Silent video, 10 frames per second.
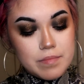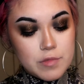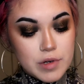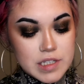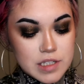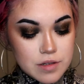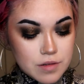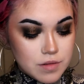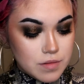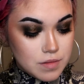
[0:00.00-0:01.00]

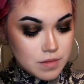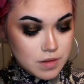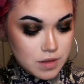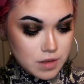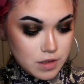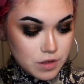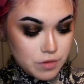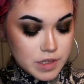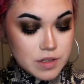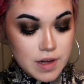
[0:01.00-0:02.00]
crystal
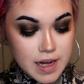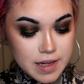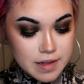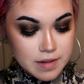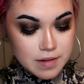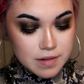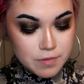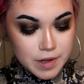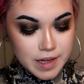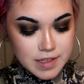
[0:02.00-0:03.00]
high.
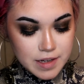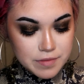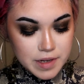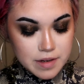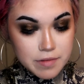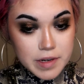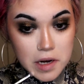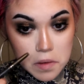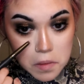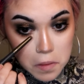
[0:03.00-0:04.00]
Why can't I read right
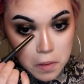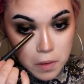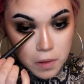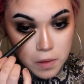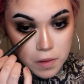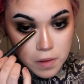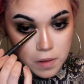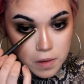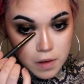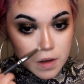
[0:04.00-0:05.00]
now?
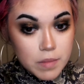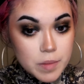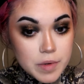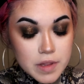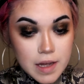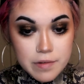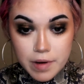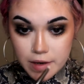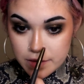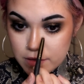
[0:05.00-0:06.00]
I'm gonna put that
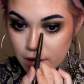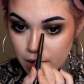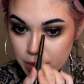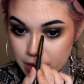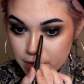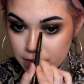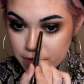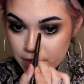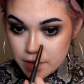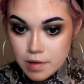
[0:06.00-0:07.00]
right on top of
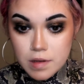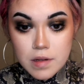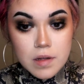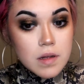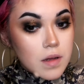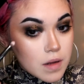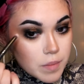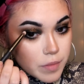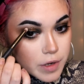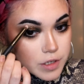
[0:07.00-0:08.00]

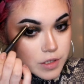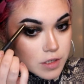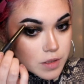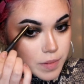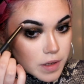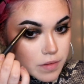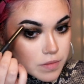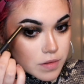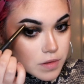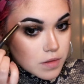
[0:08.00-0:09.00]
Precious
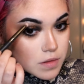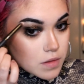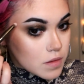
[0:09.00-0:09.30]
Petals.